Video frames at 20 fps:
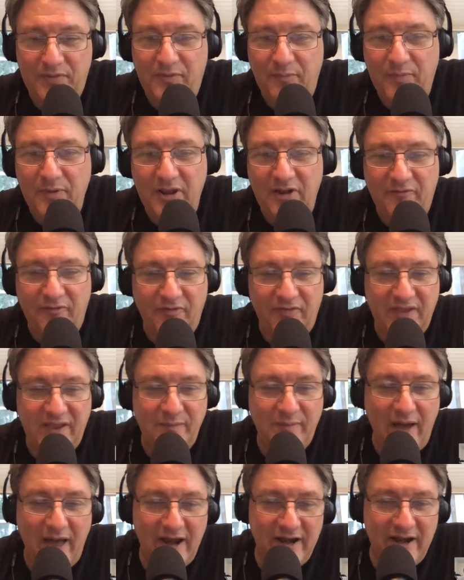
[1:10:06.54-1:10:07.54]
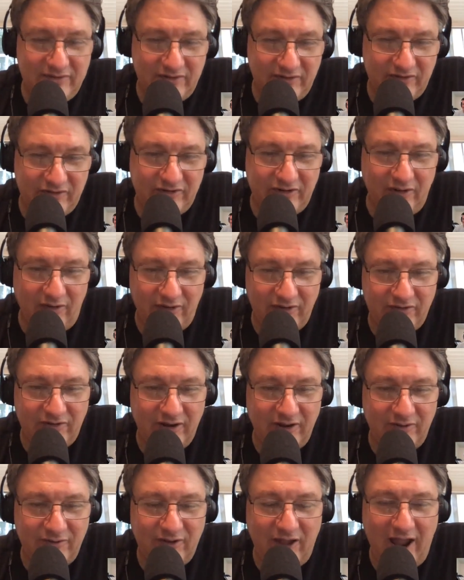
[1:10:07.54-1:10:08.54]
beautiful thing about it is it's still a
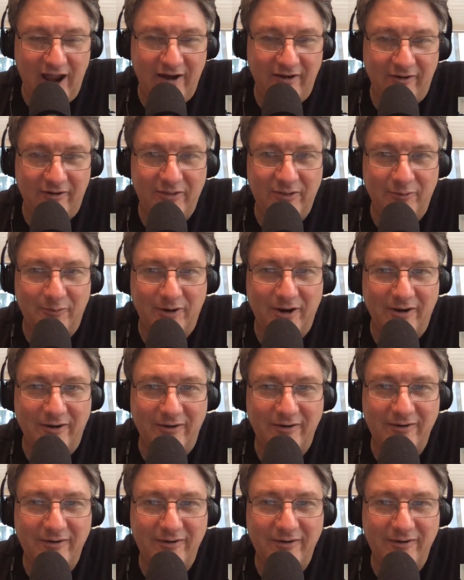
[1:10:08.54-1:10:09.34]
single tire in the rear.